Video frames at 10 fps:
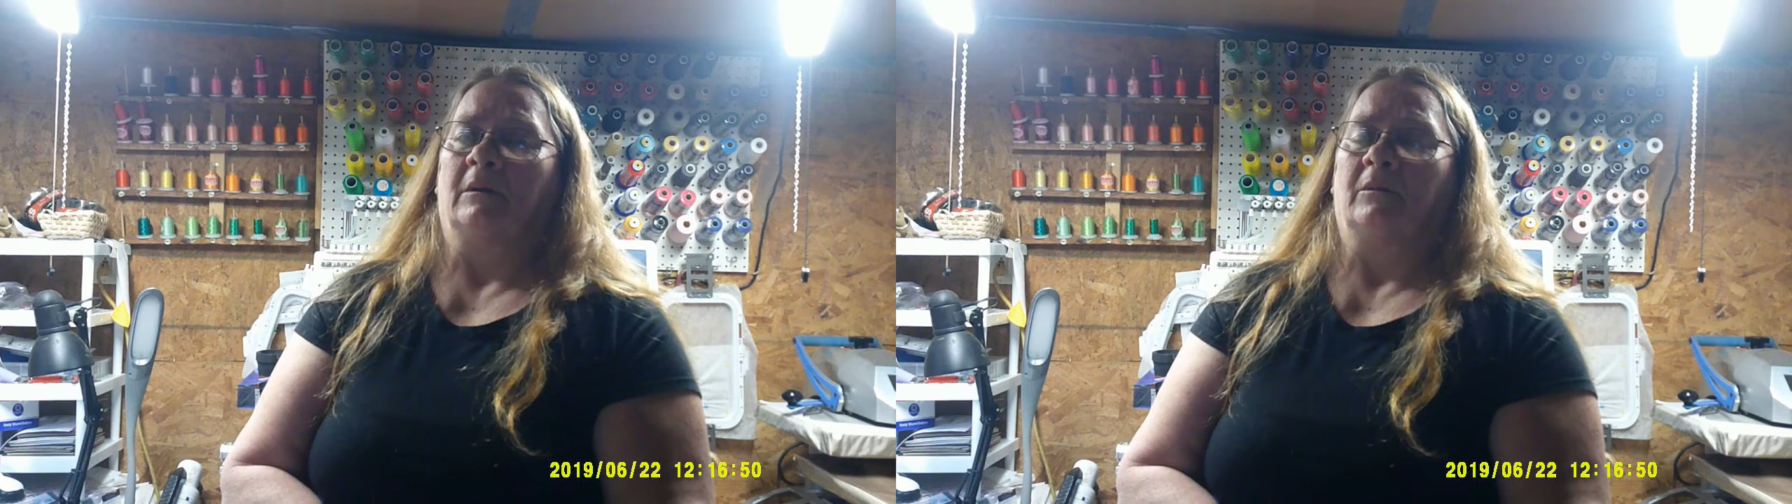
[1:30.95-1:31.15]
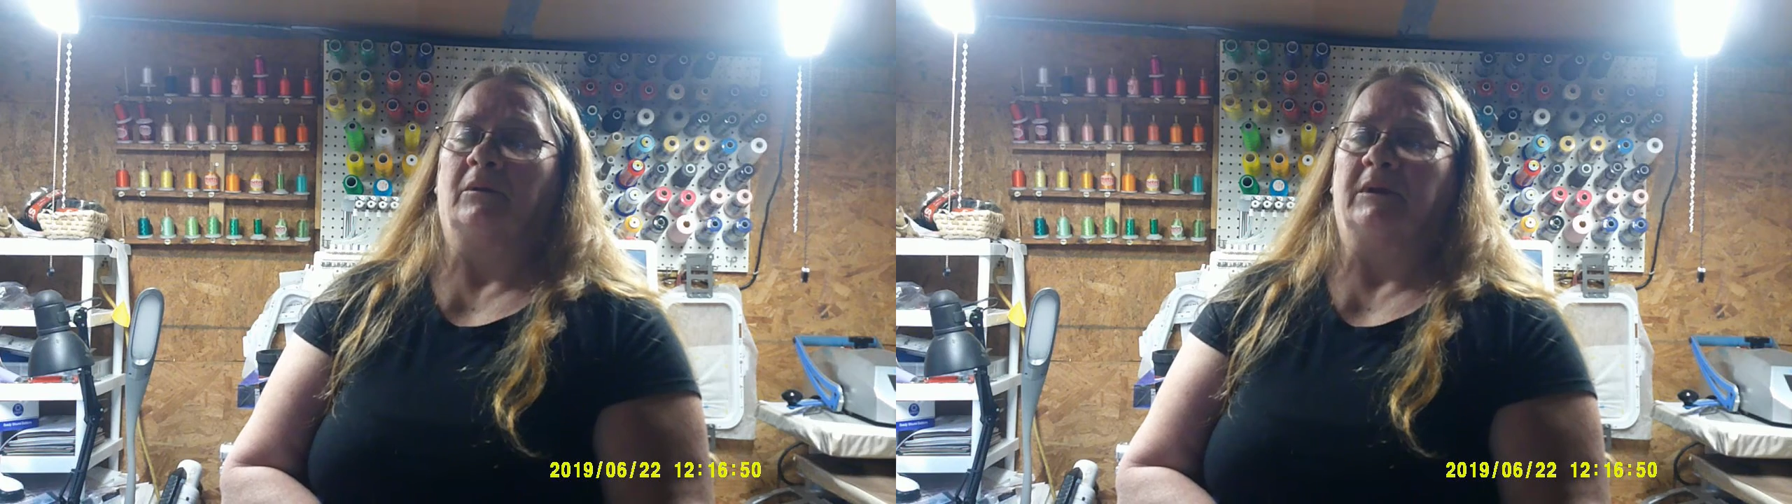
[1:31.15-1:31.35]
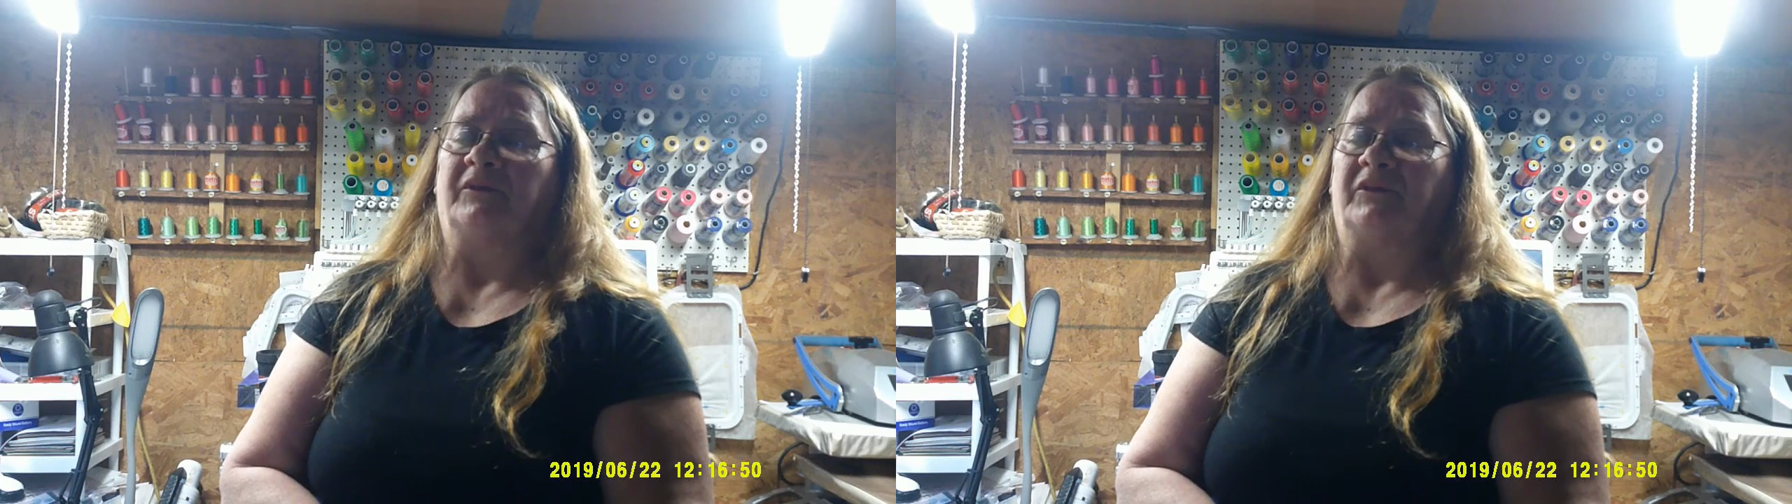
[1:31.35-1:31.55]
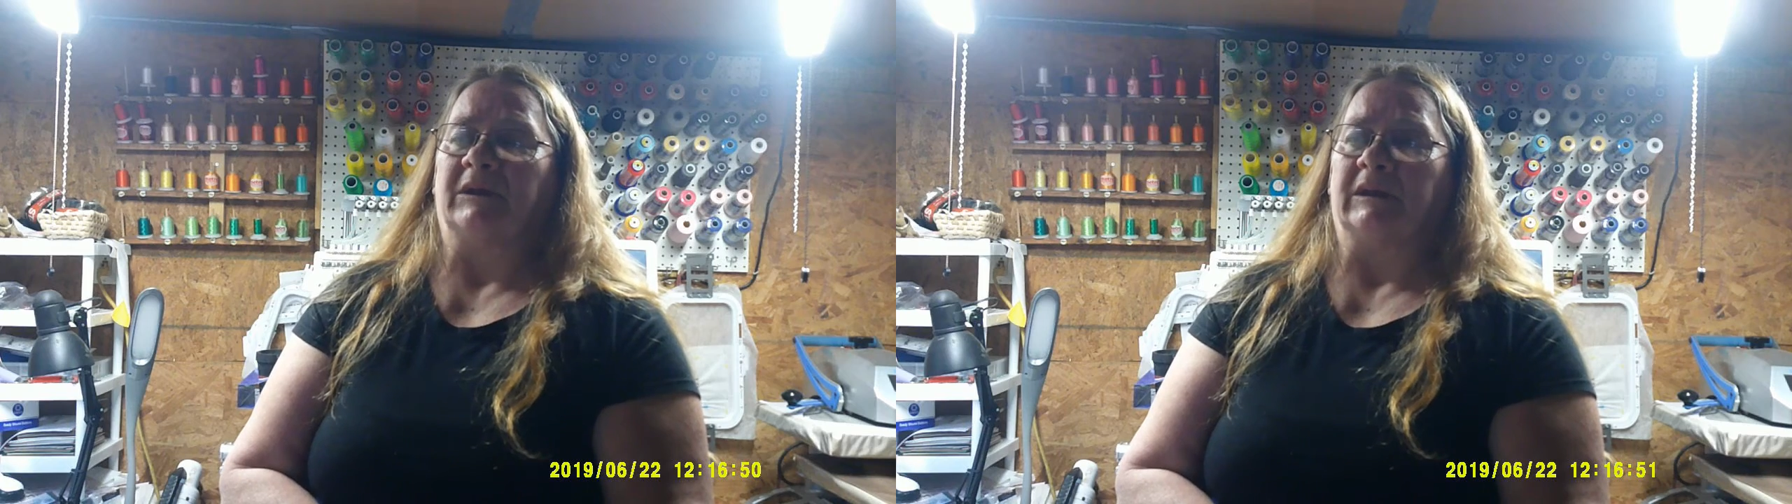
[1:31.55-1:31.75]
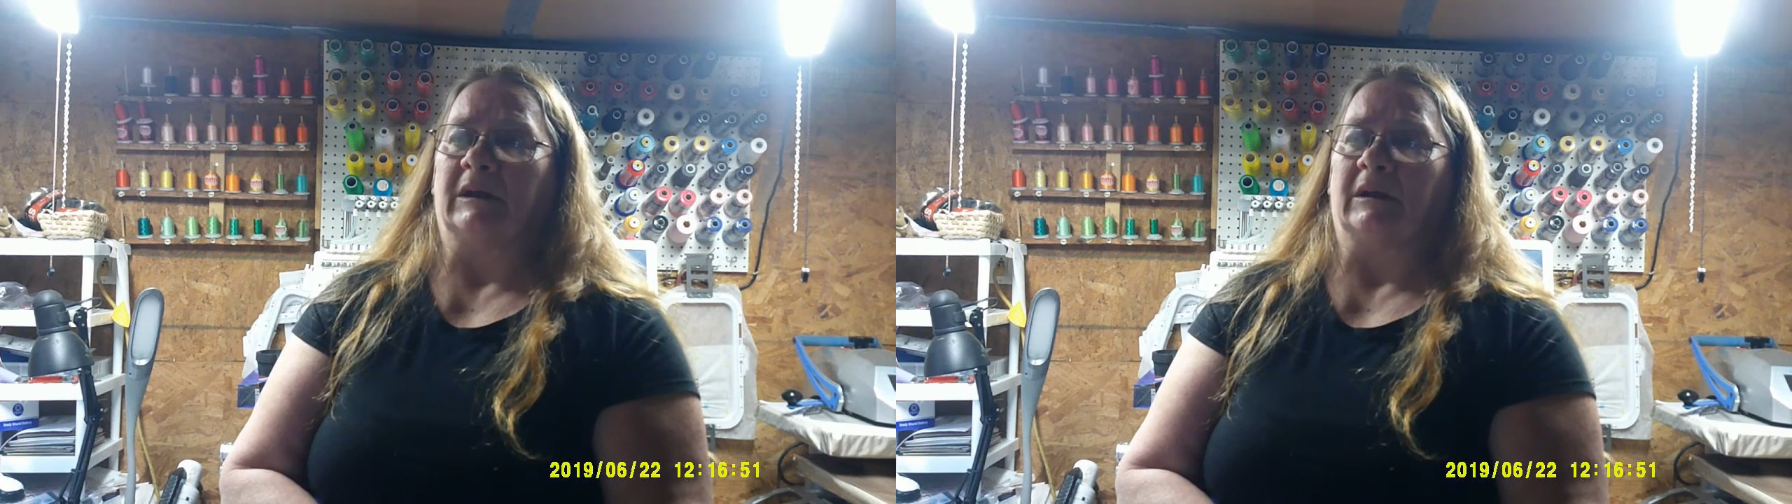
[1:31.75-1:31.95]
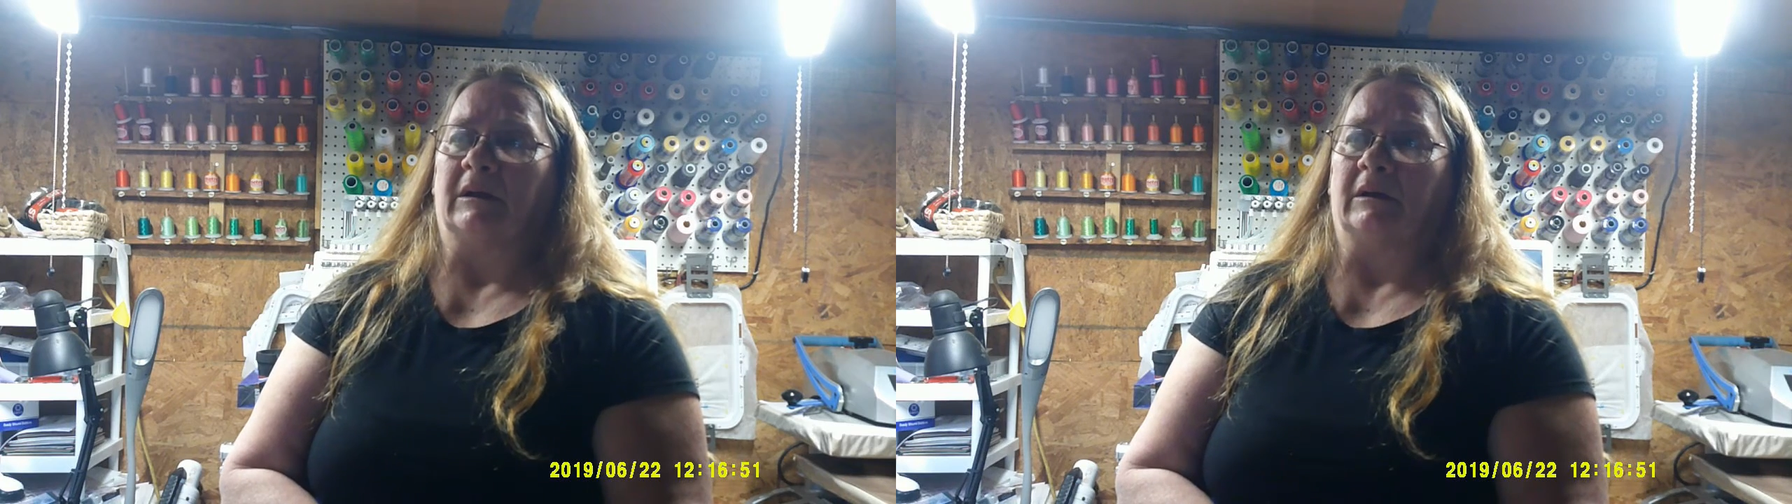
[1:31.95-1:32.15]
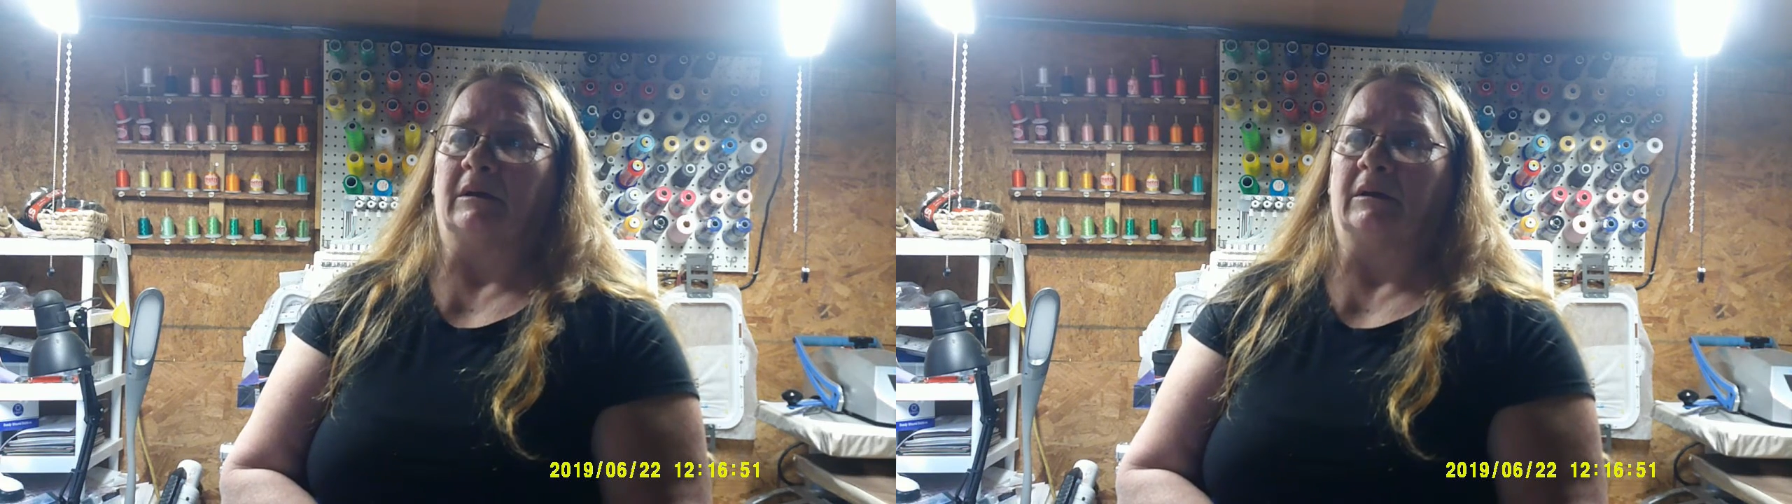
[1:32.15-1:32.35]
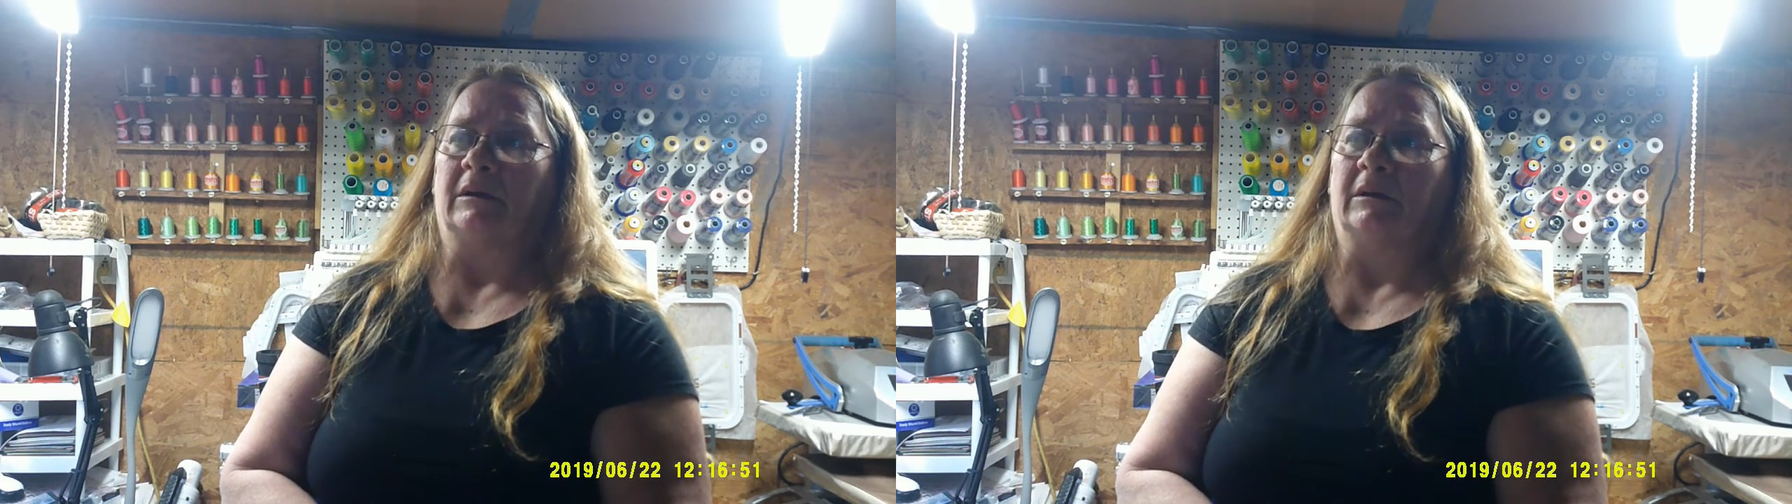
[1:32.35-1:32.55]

with the